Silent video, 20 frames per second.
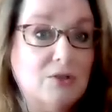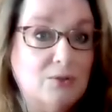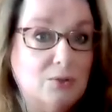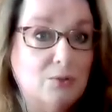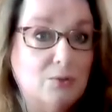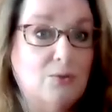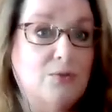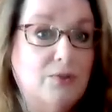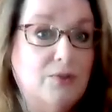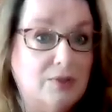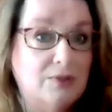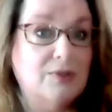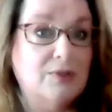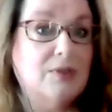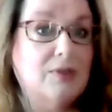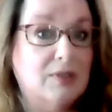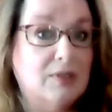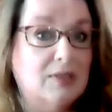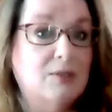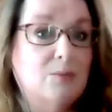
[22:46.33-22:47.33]
You're the
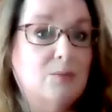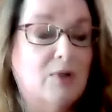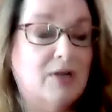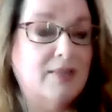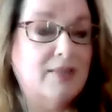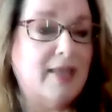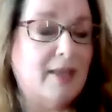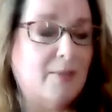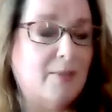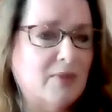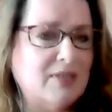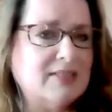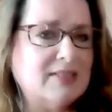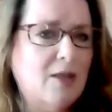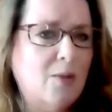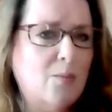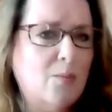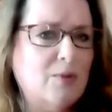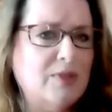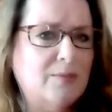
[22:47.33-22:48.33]
one, and that must
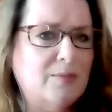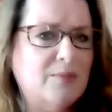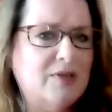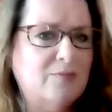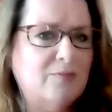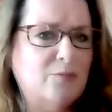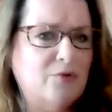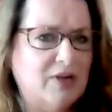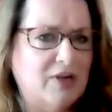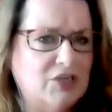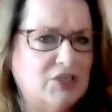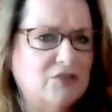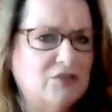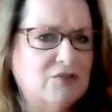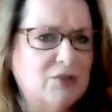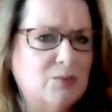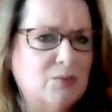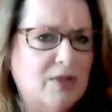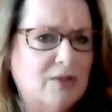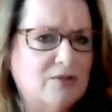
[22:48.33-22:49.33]
come with a bit of pressure
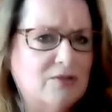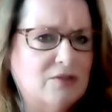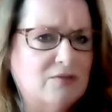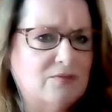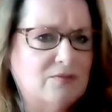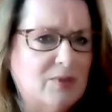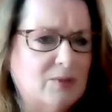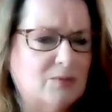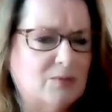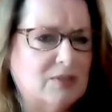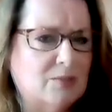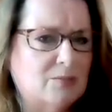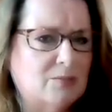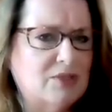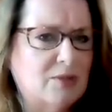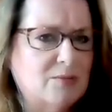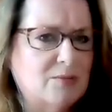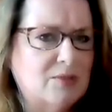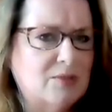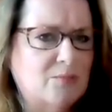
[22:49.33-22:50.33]
as well. Do you feel
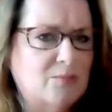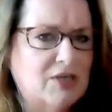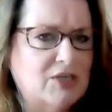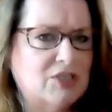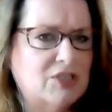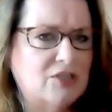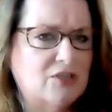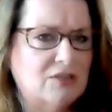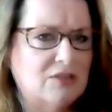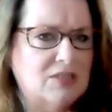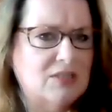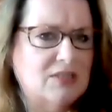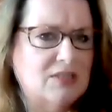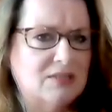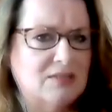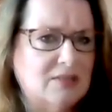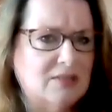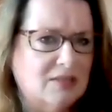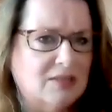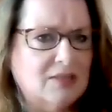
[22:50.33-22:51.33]
sometimes the pressure because
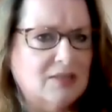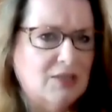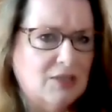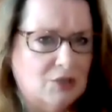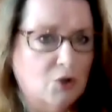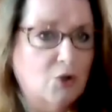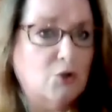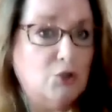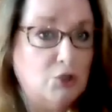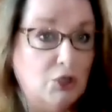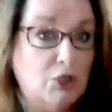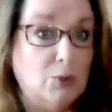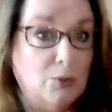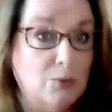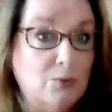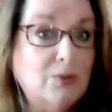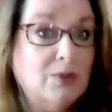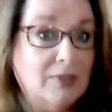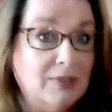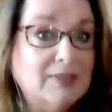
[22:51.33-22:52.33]
it's on
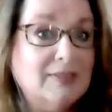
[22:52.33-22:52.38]
you?